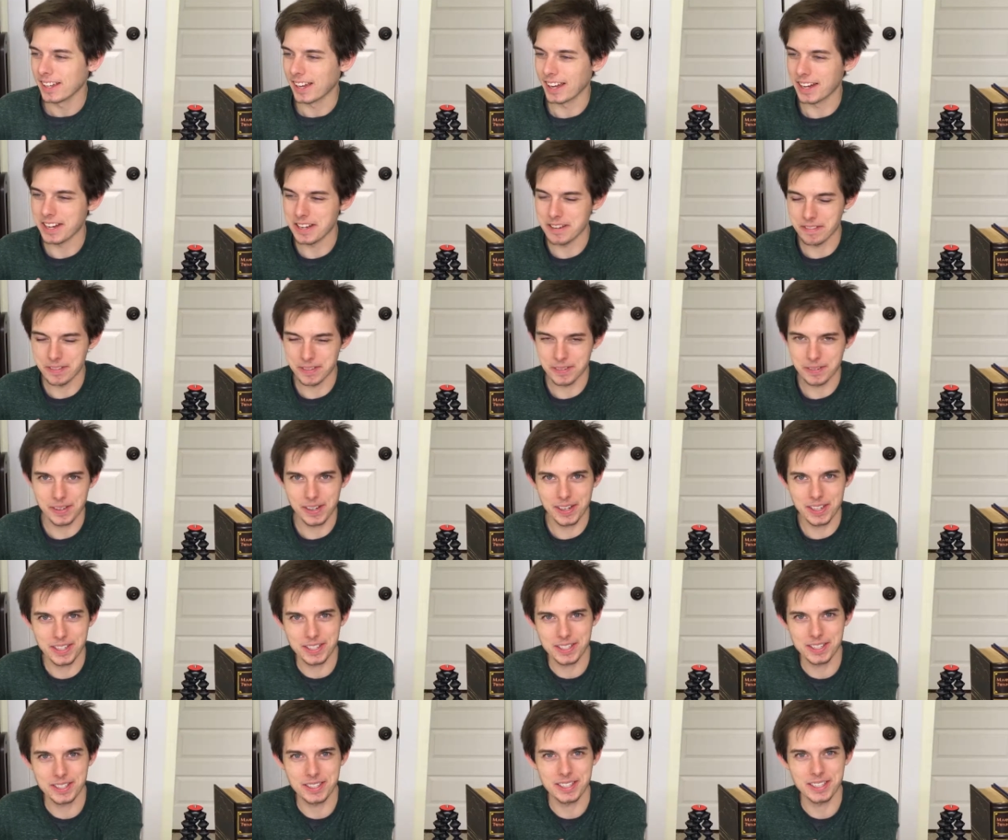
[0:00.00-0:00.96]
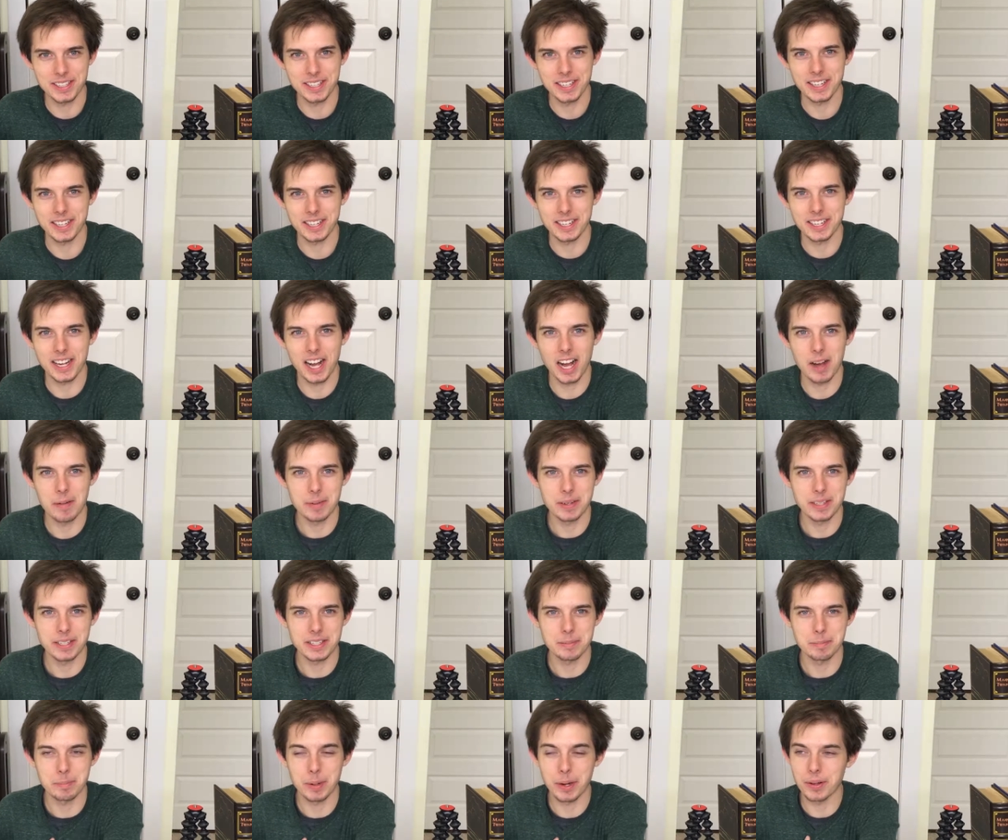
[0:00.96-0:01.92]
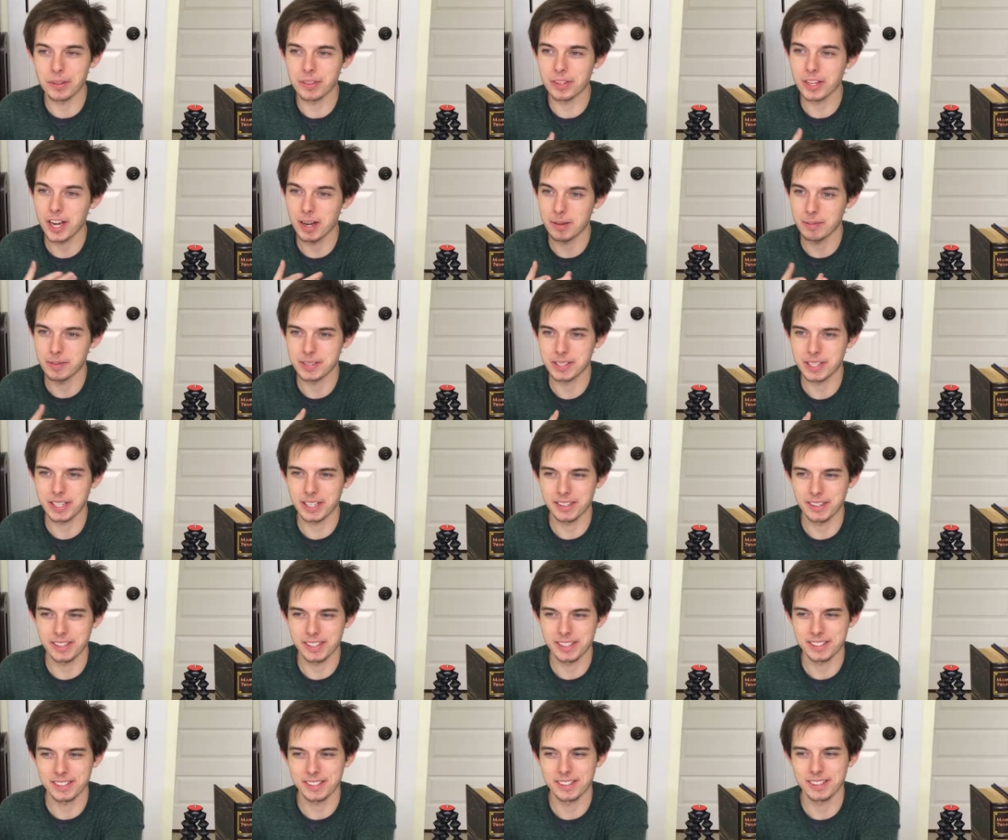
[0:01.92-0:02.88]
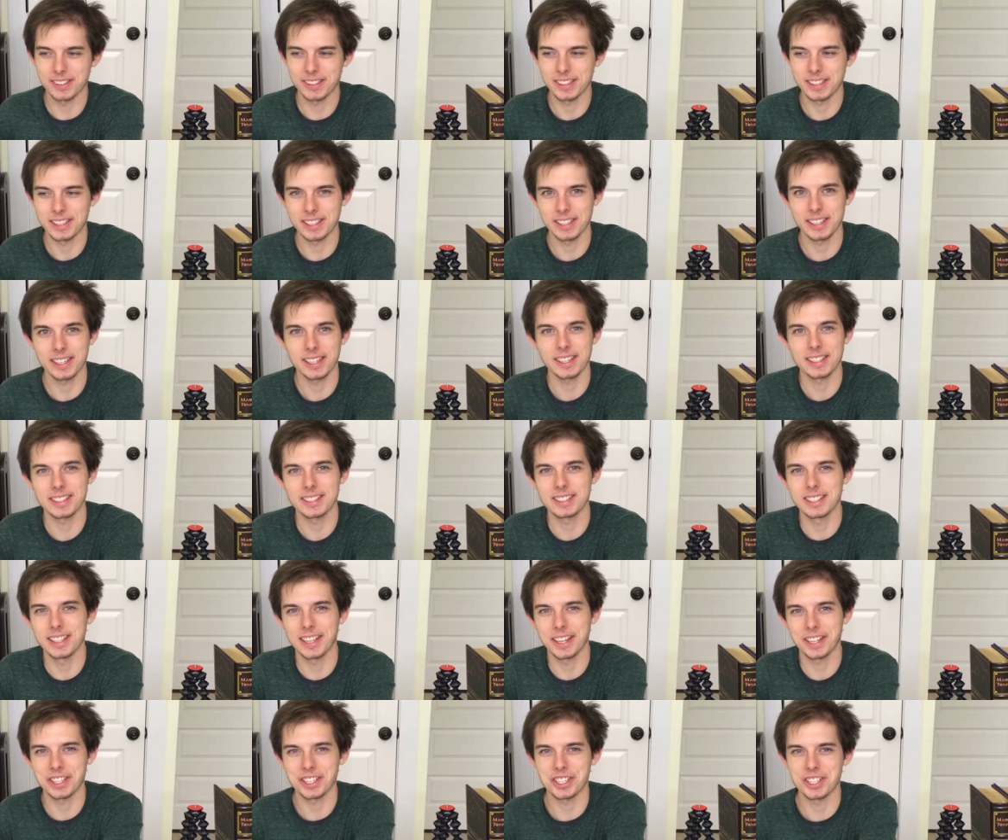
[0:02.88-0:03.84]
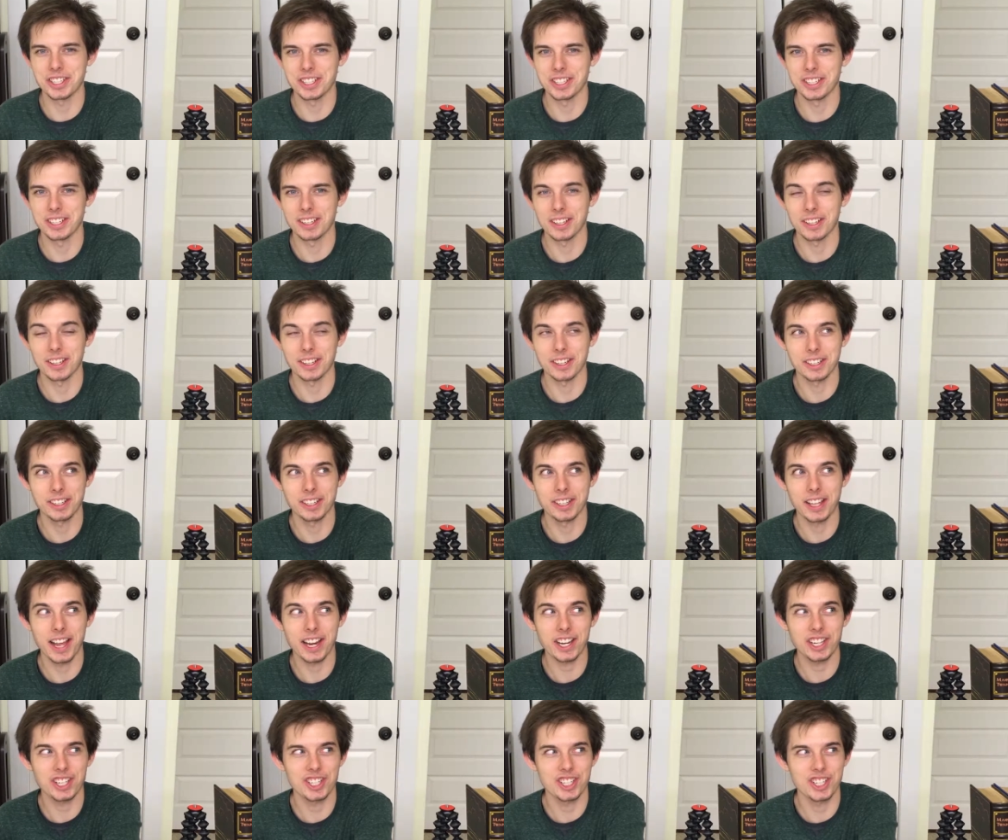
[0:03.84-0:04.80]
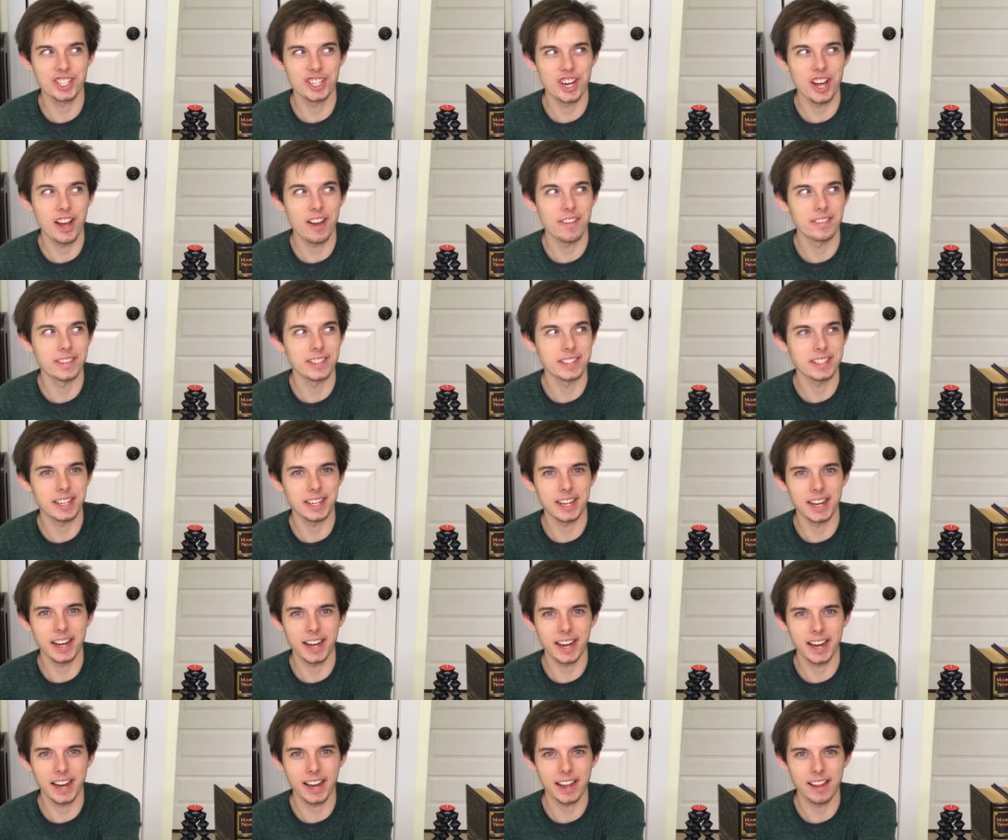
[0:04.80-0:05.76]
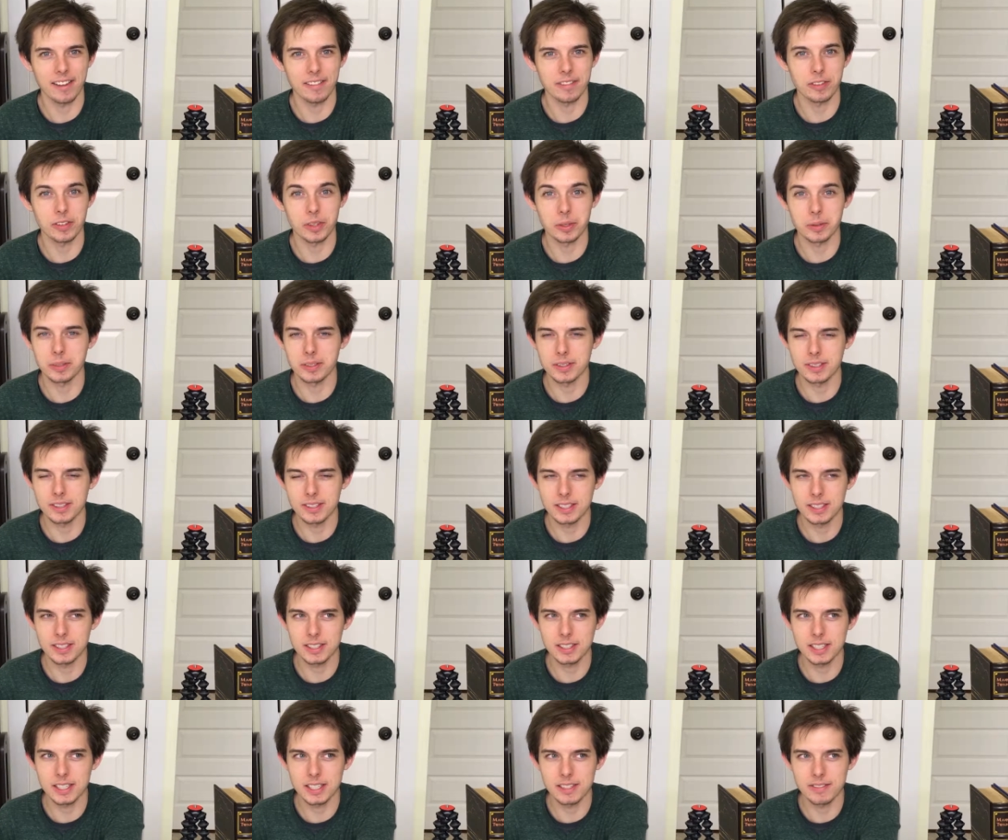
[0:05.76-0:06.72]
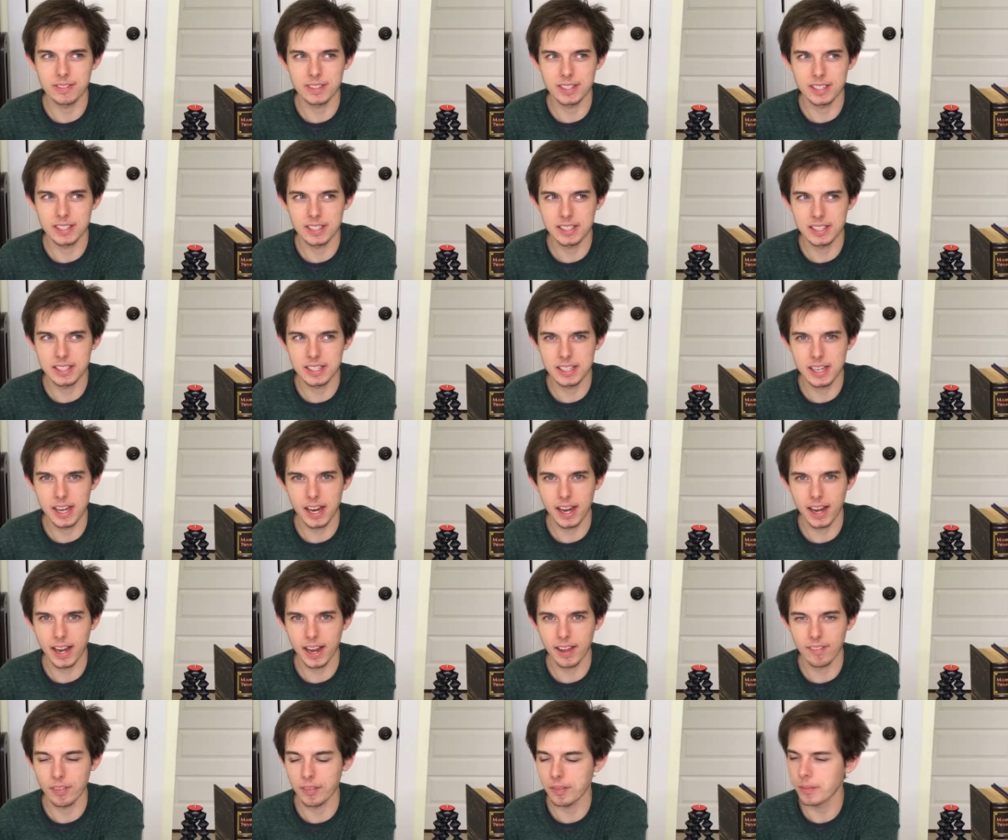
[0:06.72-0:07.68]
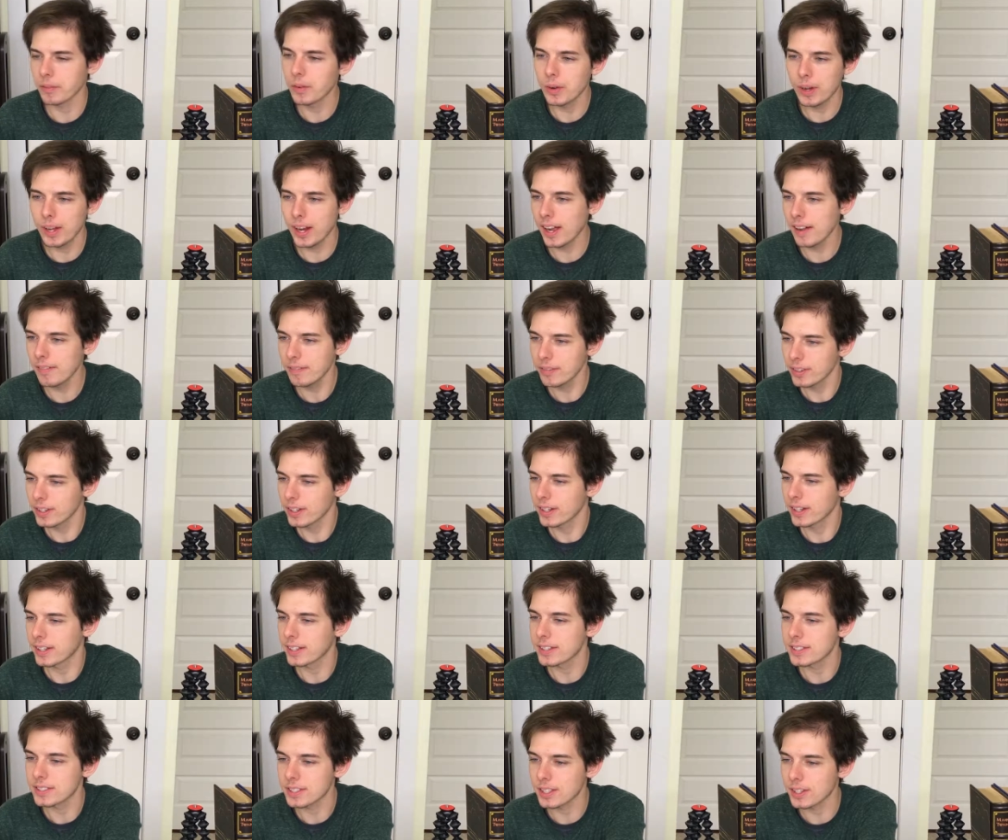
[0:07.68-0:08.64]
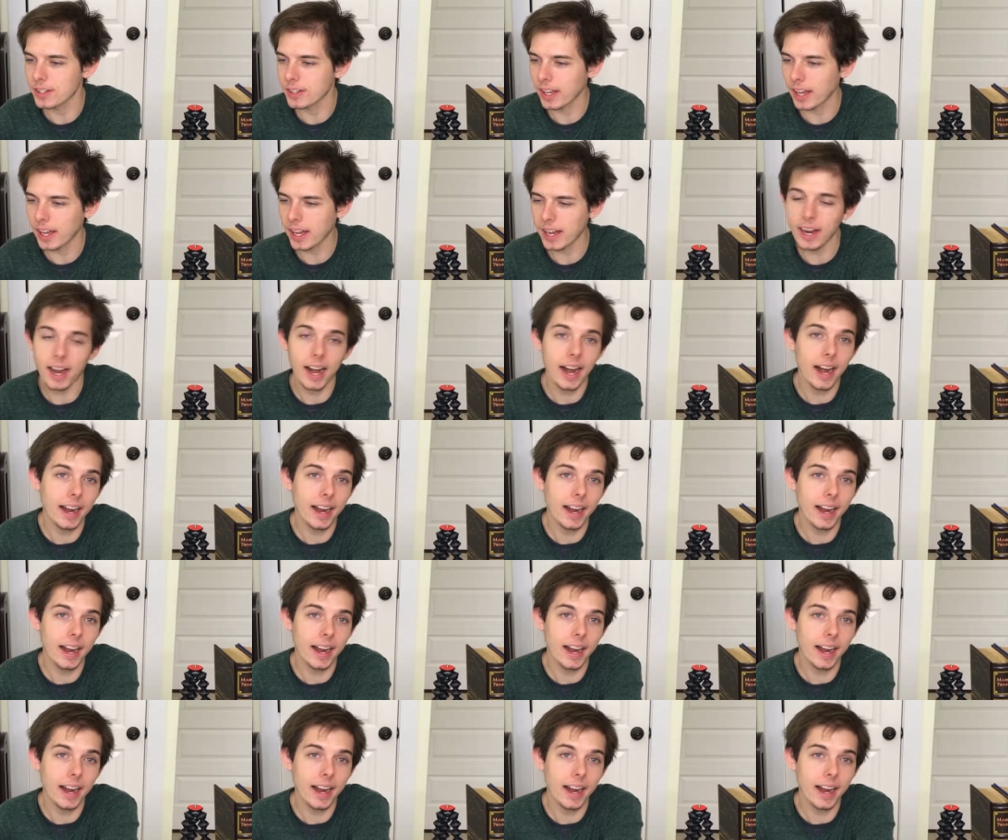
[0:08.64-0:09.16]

I even watched the uh, comment, both commentaries on the selection, the collection of it I have, or the D V D I have, whatever it is, okay?